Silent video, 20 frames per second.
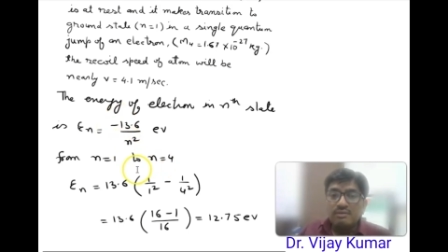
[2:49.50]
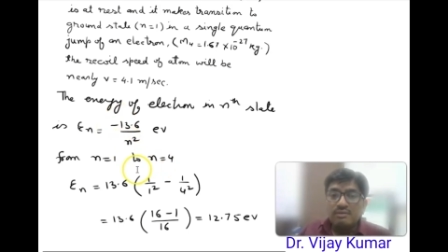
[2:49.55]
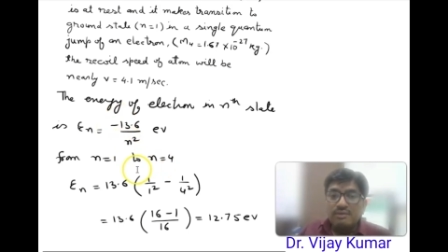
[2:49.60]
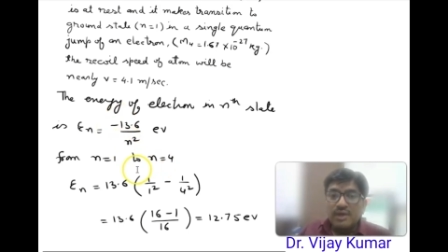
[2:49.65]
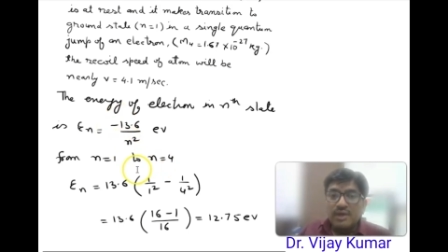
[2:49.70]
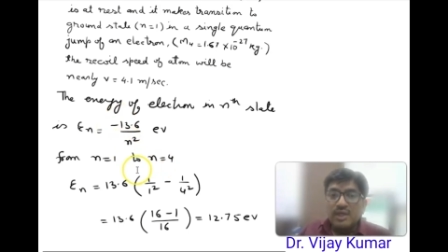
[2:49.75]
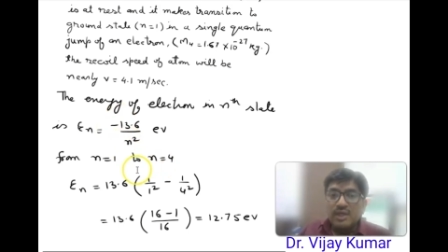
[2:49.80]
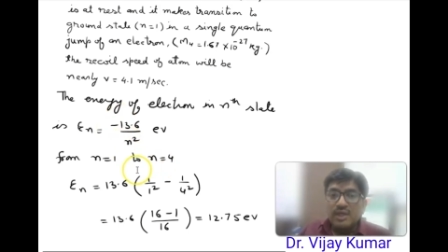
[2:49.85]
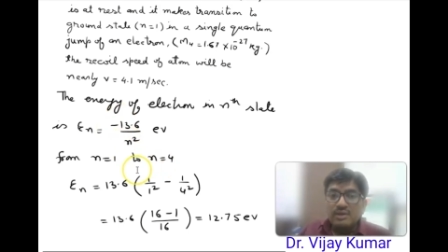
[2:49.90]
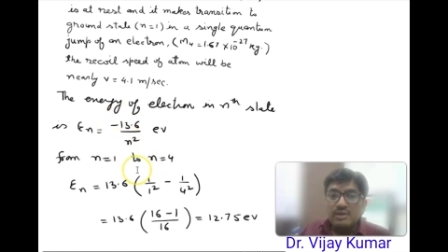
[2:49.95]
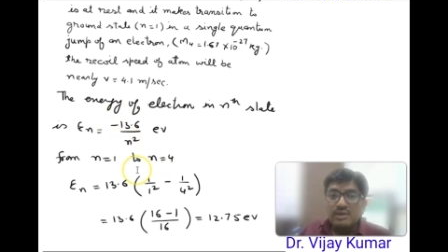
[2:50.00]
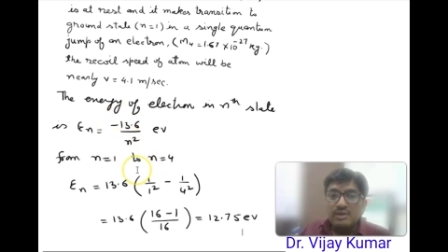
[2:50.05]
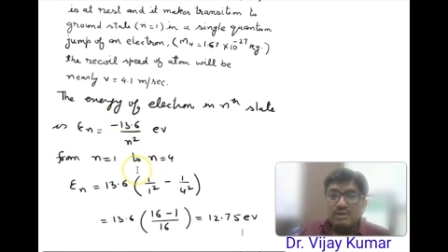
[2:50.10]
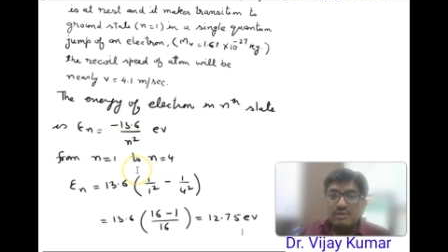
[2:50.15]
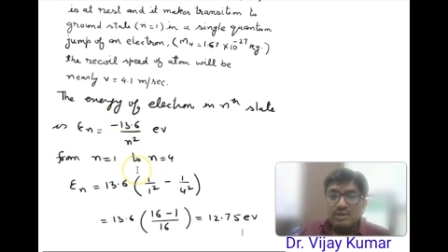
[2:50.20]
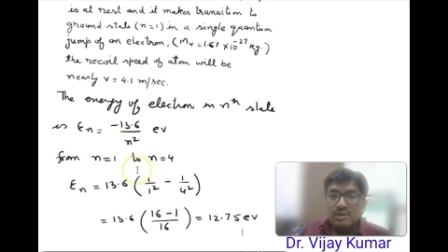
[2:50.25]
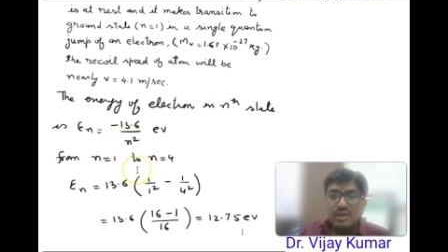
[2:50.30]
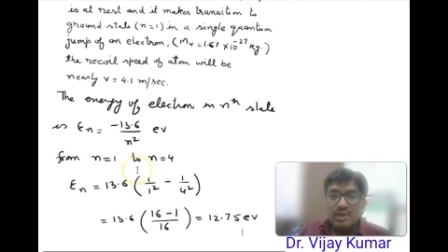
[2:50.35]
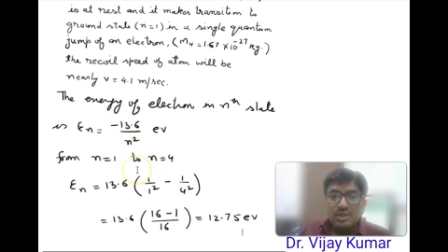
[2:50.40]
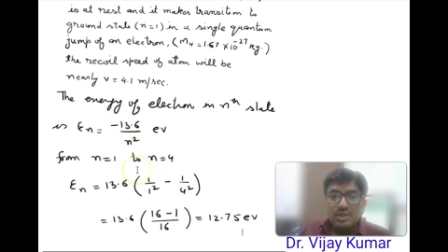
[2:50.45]
when
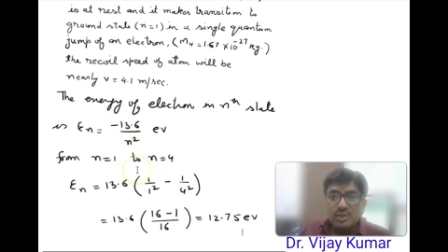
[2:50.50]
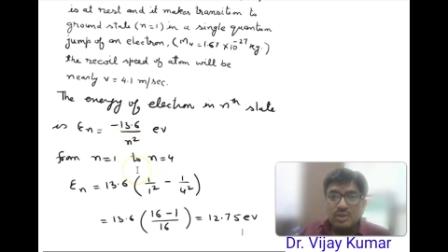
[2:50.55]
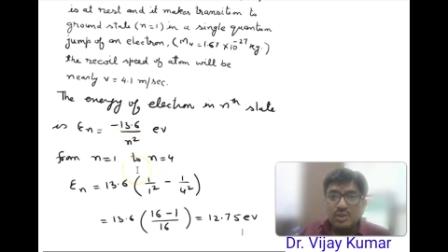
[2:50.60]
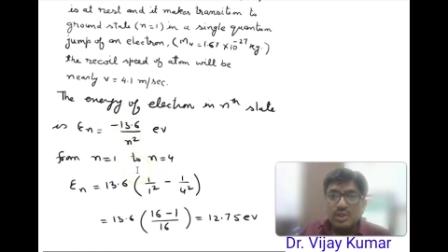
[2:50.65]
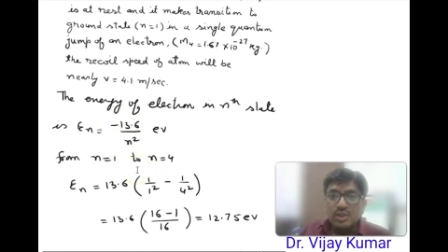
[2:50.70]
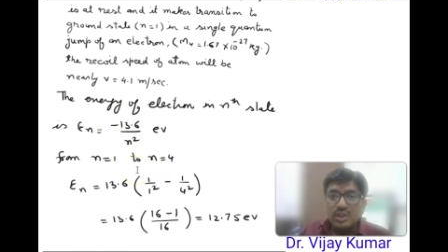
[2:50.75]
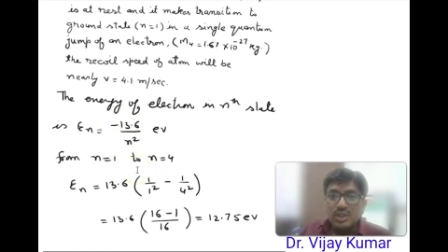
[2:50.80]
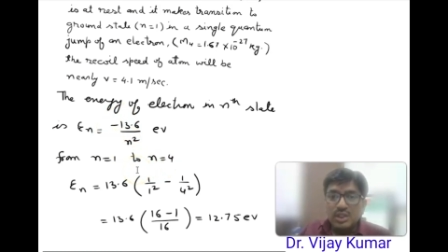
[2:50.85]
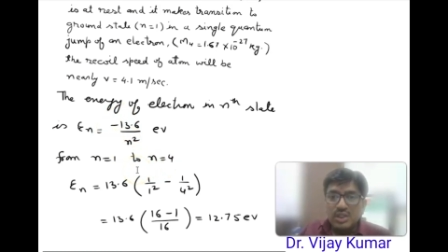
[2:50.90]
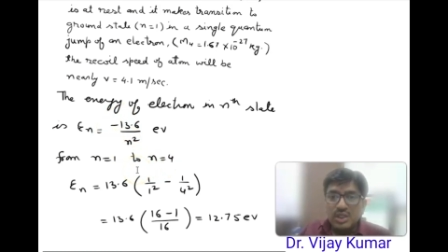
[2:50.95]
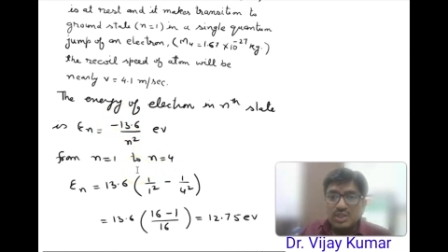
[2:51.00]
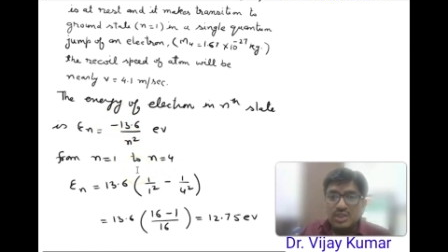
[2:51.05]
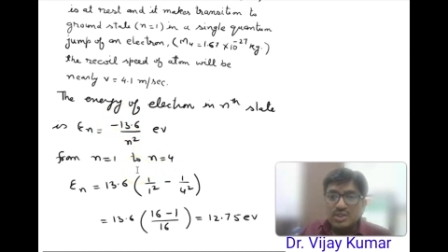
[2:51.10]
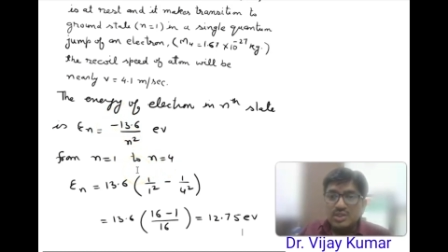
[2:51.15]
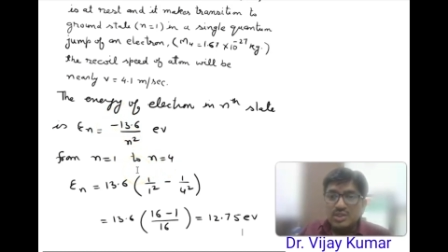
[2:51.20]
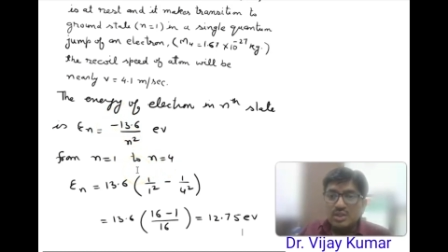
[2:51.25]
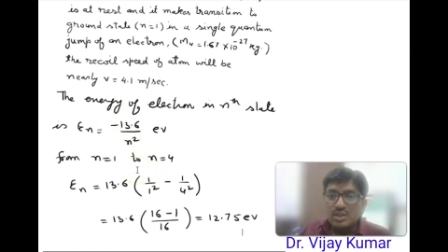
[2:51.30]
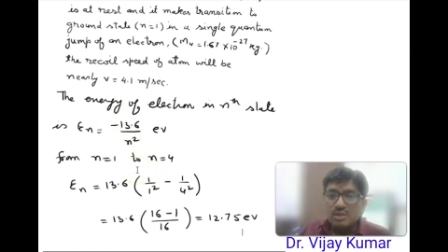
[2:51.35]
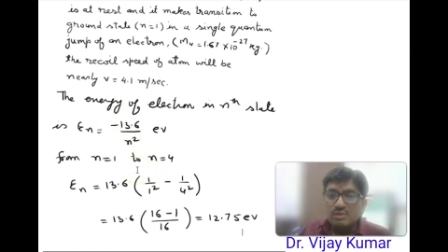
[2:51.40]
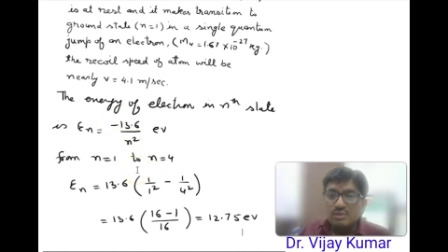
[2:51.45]
during the
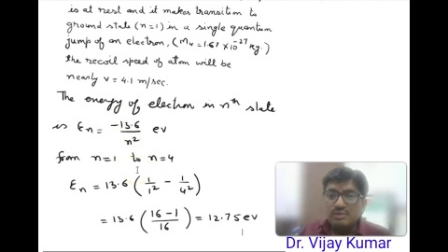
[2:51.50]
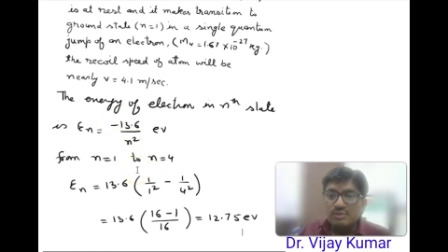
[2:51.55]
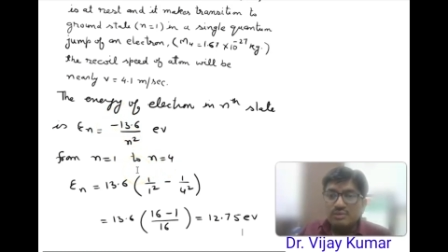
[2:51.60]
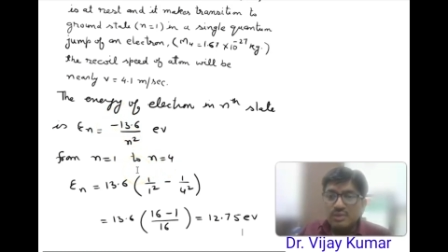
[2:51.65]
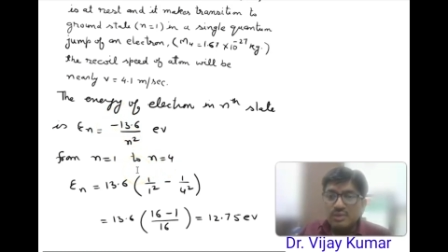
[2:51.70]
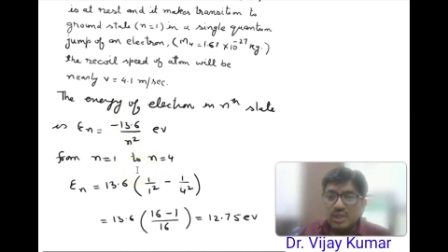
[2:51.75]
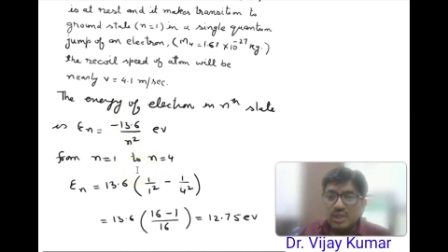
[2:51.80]
transition of